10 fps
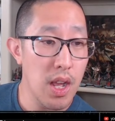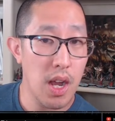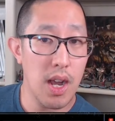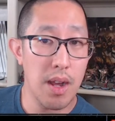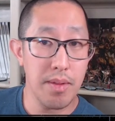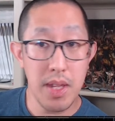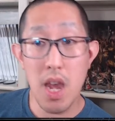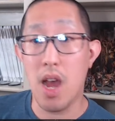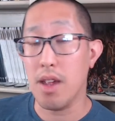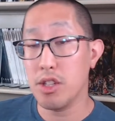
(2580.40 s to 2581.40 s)

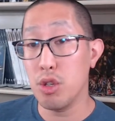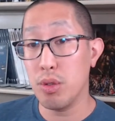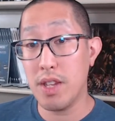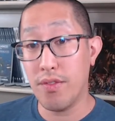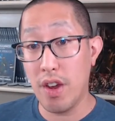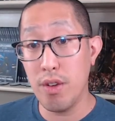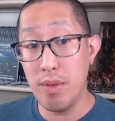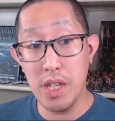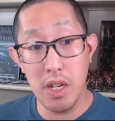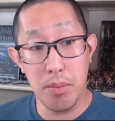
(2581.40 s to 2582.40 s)
Yeah, so that's very
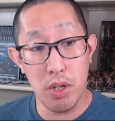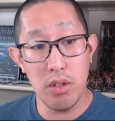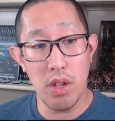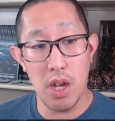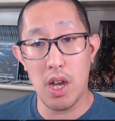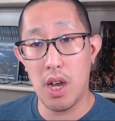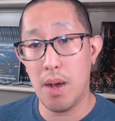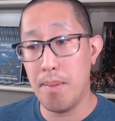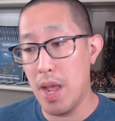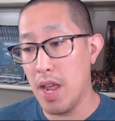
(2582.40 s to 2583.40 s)
reasonable.
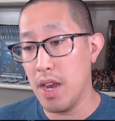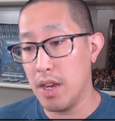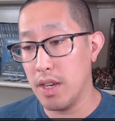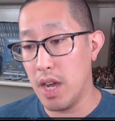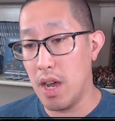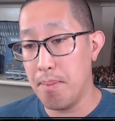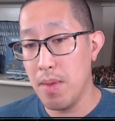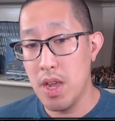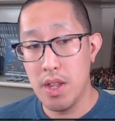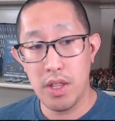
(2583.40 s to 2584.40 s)
The
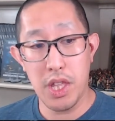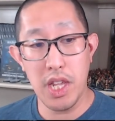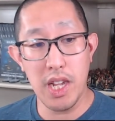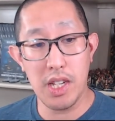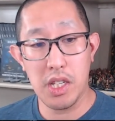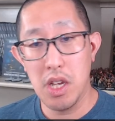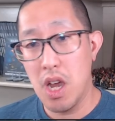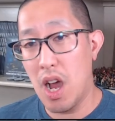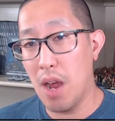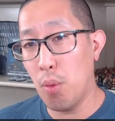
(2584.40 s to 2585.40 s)
thing is,
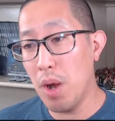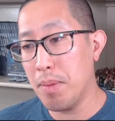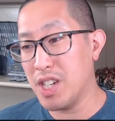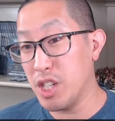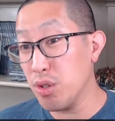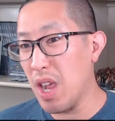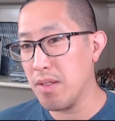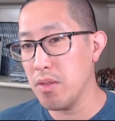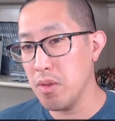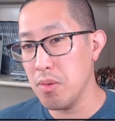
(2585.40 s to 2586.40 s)
I want my shield
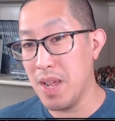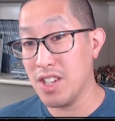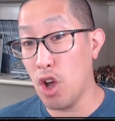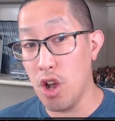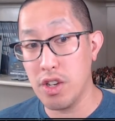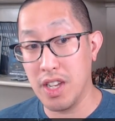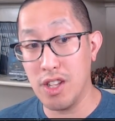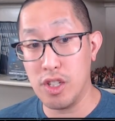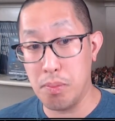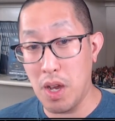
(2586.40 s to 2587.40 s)
captain to be as hard to
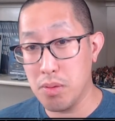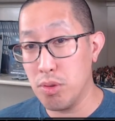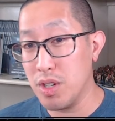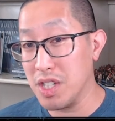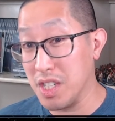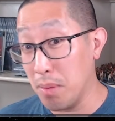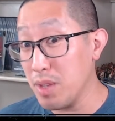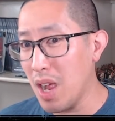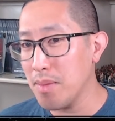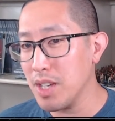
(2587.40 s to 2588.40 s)
kill as possible, because
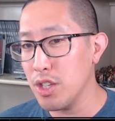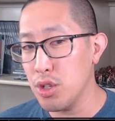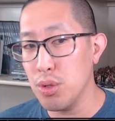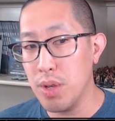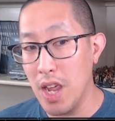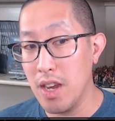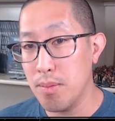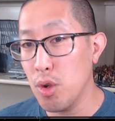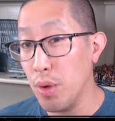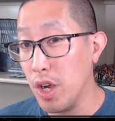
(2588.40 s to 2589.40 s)
sometimes I do get
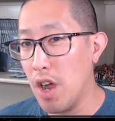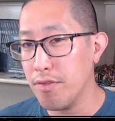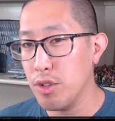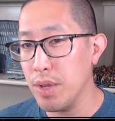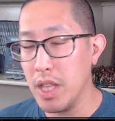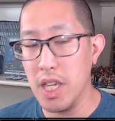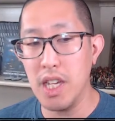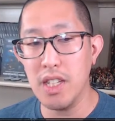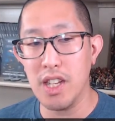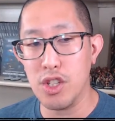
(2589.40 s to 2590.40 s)
him going off doing
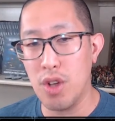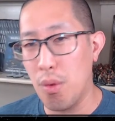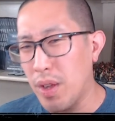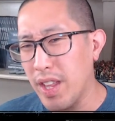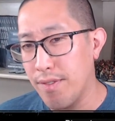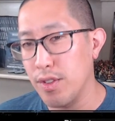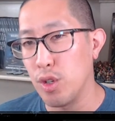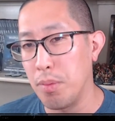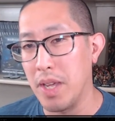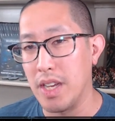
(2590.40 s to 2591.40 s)
things, and so I want that feel
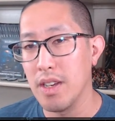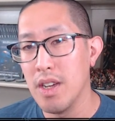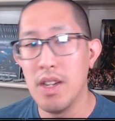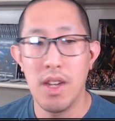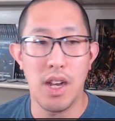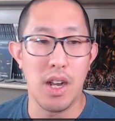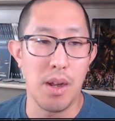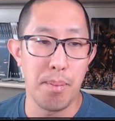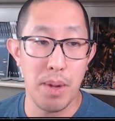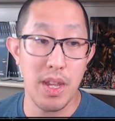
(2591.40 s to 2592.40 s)
no pain.
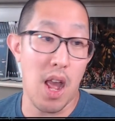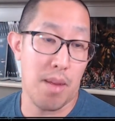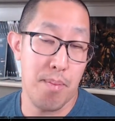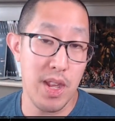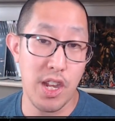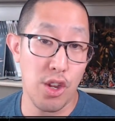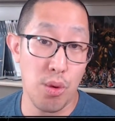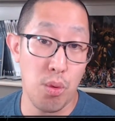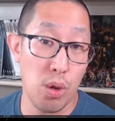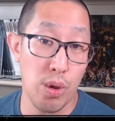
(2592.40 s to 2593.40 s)
But yeah, making your
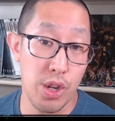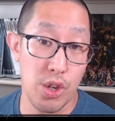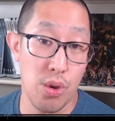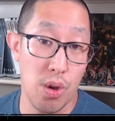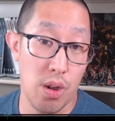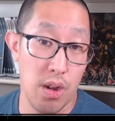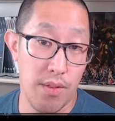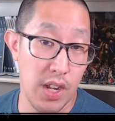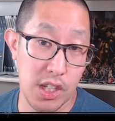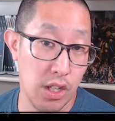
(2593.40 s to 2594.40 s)
Warlord your
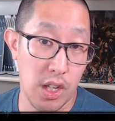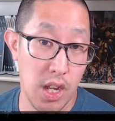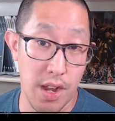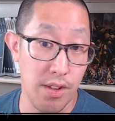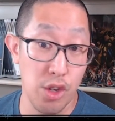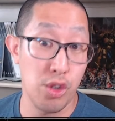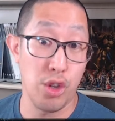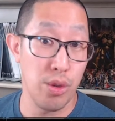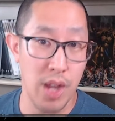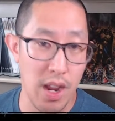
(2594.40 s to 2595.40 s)
Vexilla, I used to
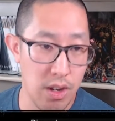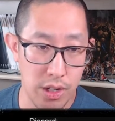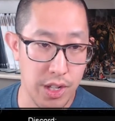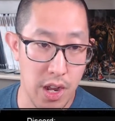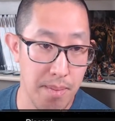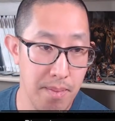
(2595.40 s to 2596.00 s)
do that all the time.